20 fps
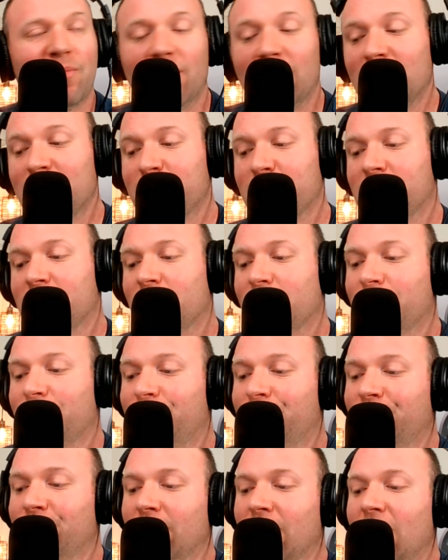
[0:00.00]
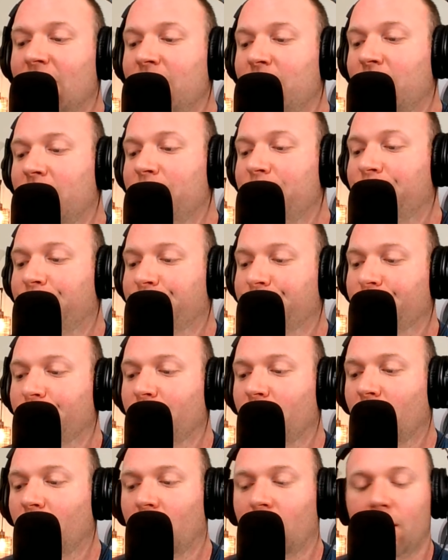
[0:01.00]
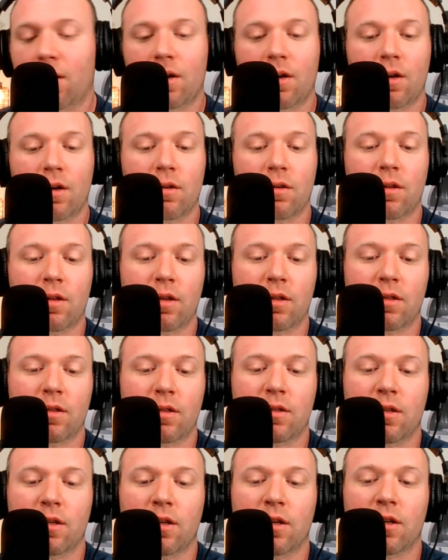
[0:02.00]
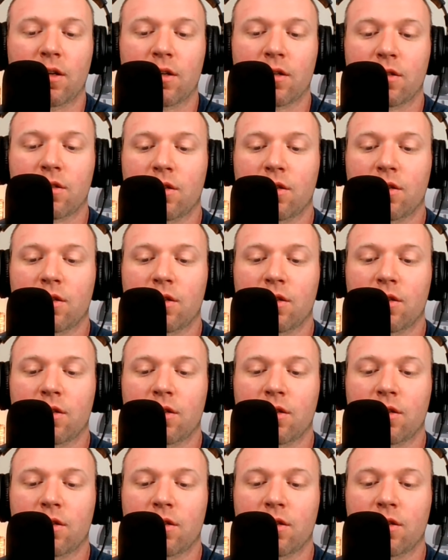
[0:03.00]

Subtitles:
Interesting. Anyway, let's see here.